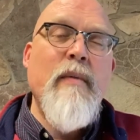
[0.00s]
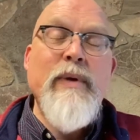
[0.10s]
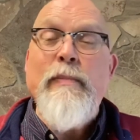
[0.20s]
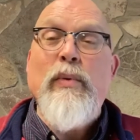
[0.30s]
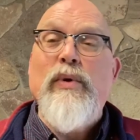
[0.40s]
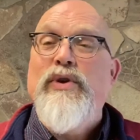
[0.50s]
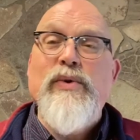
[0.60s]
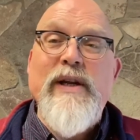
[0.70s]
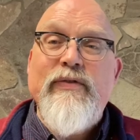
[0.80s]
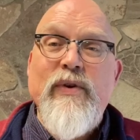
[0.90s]
People will do
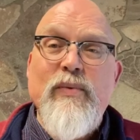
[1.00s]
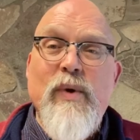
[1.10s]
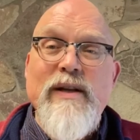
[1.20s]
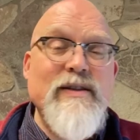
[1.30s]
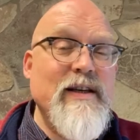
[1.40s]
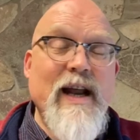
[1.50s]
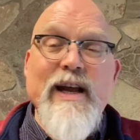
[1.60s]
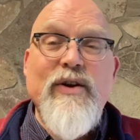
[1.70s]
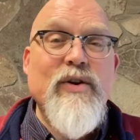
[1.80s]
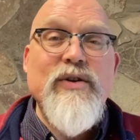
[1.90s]
different ones, and I
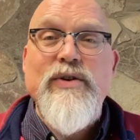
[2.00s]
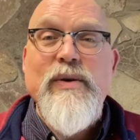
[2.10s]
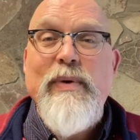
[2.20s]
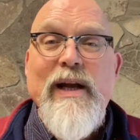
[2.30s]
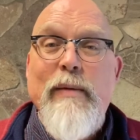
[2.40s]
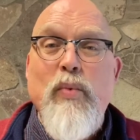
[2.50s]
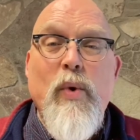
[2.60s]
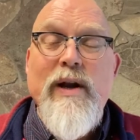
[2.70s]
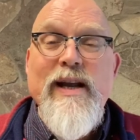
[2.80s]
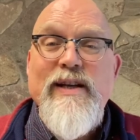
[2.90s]
encourage you to pick up
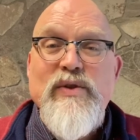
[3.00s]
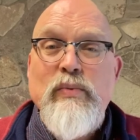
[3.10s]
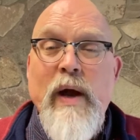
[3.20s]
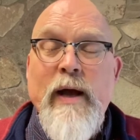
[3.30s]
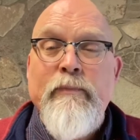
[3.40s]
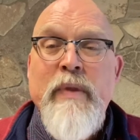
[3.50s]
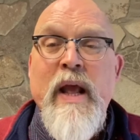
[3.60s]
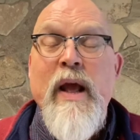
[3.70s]
one as well.